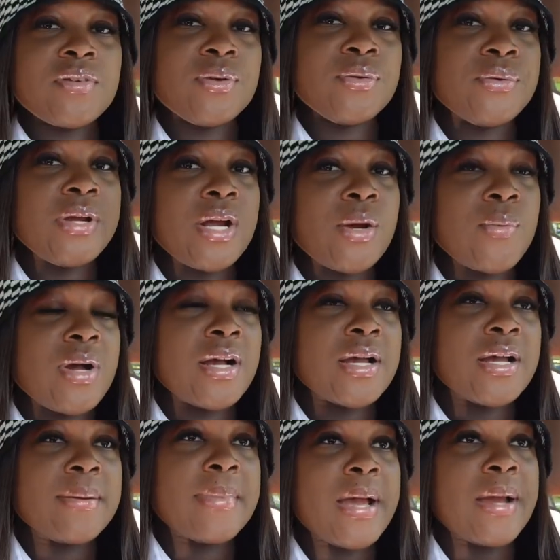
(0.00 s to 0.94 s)
you're new here,
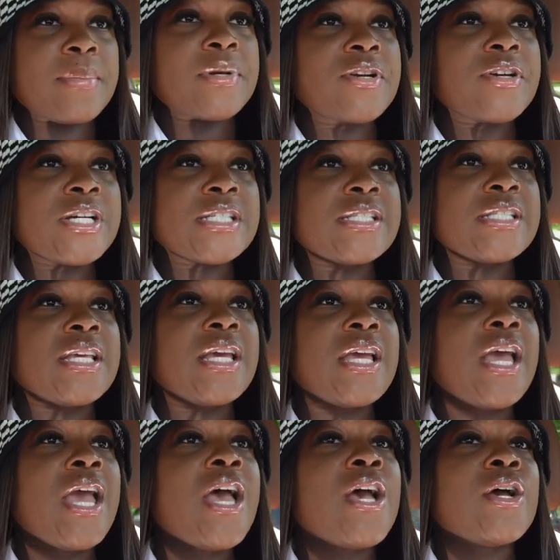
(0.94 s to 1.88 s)
welcome. I'm
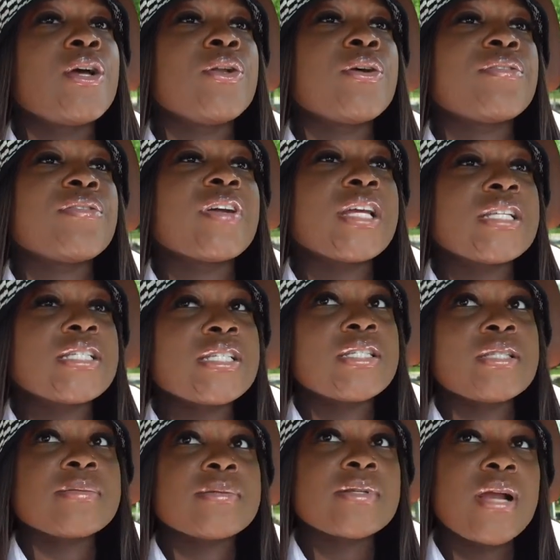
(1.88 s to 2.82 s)
Chrissy. Don't forget to
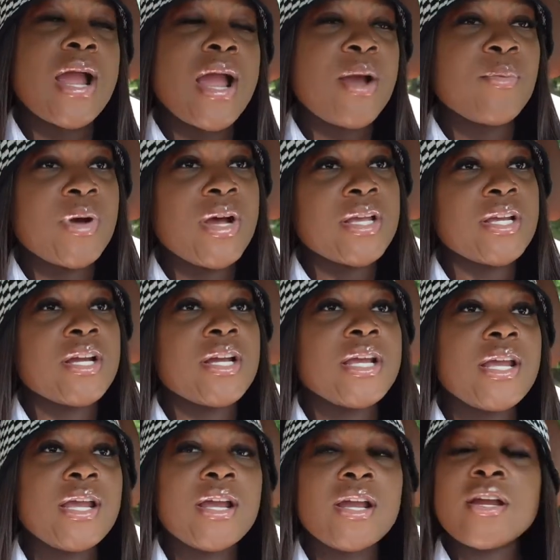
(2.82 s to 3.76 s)
subscribe while you're
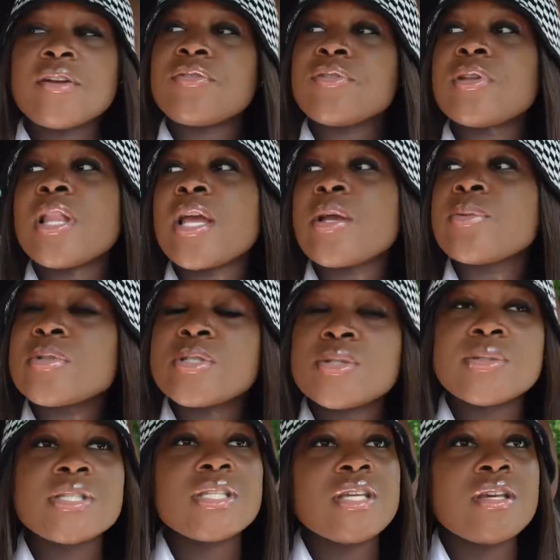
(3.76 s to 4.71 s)
here if you like what
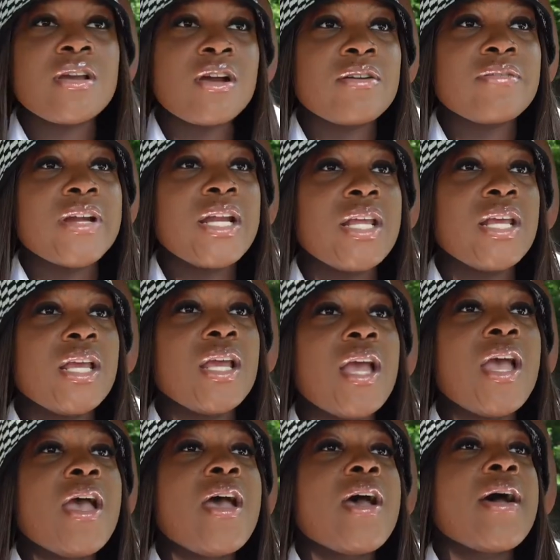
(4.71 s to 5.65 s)
you see already.
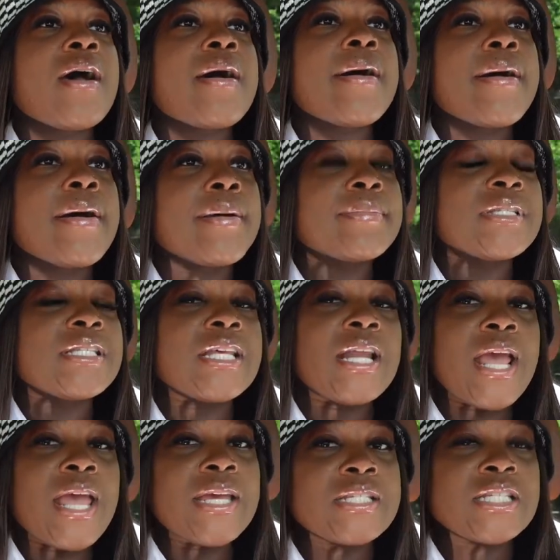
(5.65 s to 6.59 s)

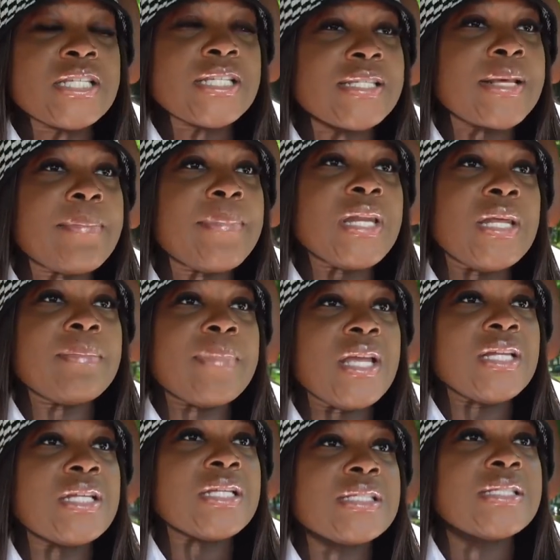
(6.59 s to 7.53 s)
Today is just a mini
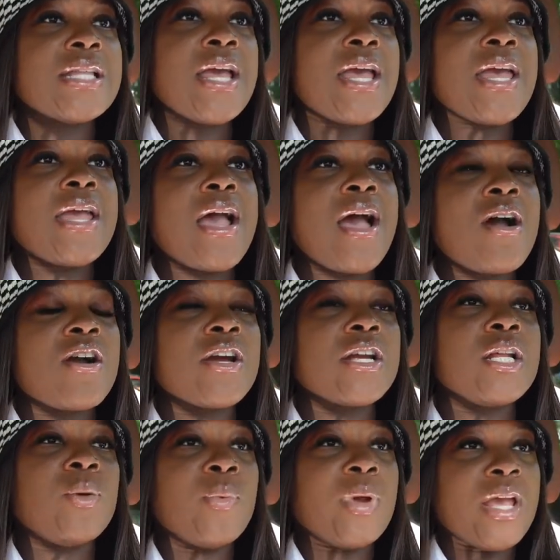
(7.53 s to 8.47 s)
maintenance day. I
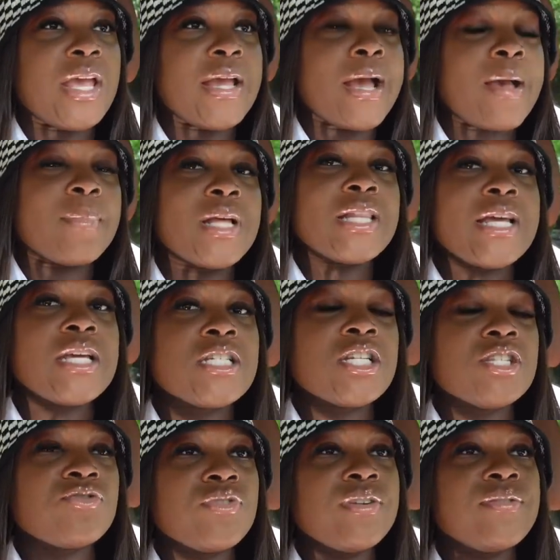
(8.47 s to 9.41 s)
already went and got my
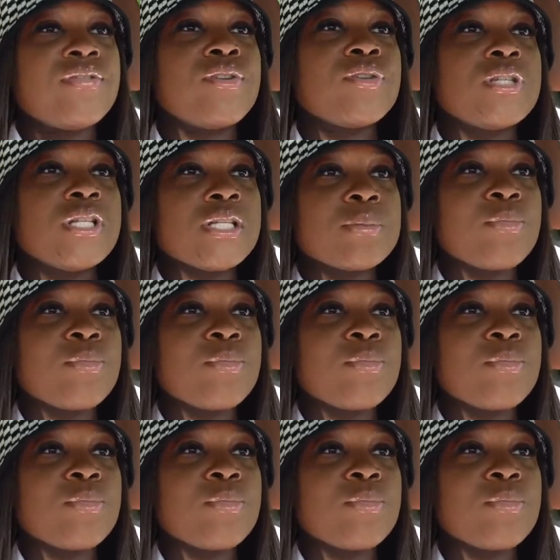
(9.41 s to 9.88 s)
lashes refilled this